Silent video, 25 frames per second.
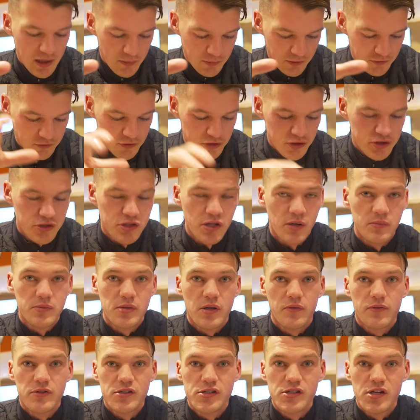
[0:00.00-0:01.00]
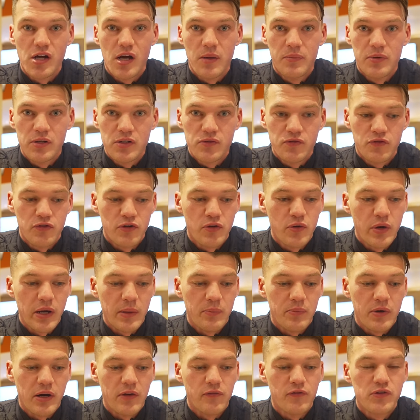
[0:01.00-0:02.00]
and we've just stopped off at Starbucks for a
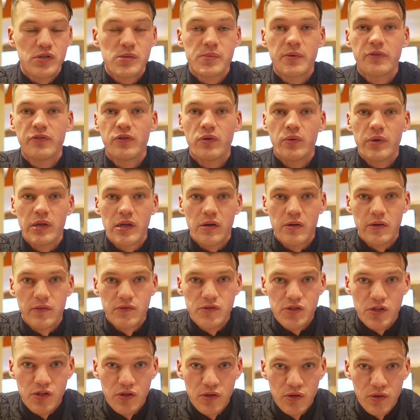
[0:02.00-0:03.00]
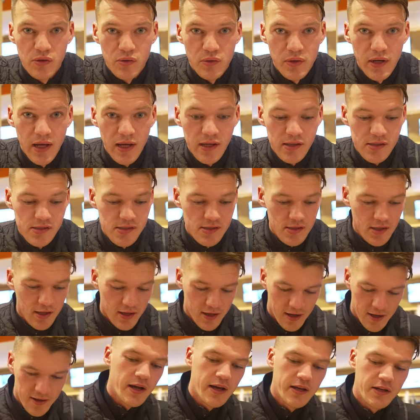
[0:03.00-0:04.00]
quick breakfast before we go over to Google Next.
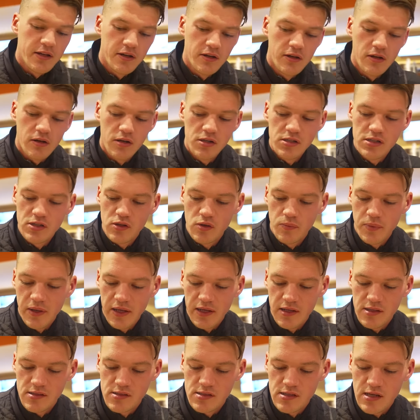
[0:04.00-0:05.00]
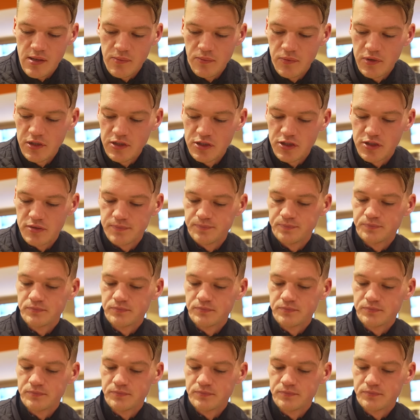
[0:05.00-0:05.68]
I had a nice little bacon sandwich